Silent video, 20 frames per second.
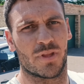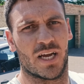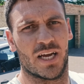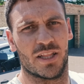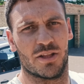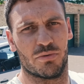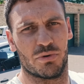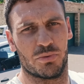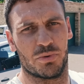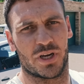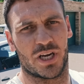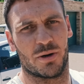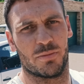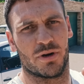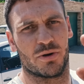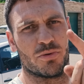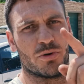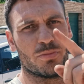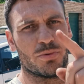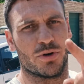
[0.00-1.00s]
And then when we come
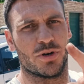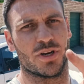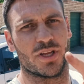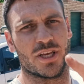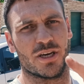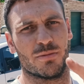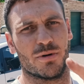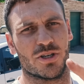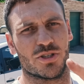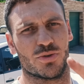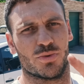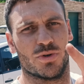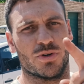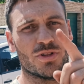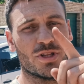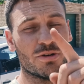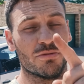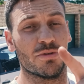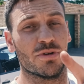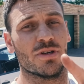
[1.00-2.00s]
back, we'll put in gearbox oil.
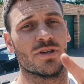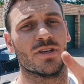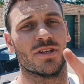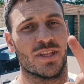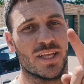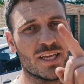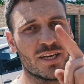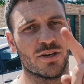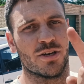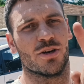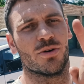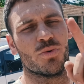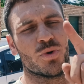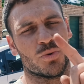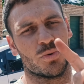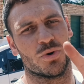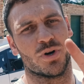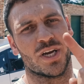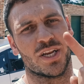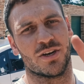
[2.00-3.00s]
Then
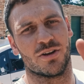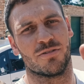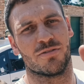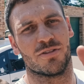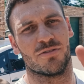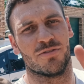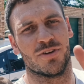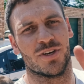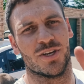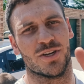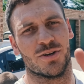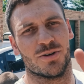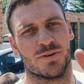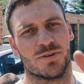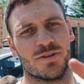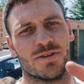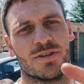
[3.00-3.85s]
we will end off the video.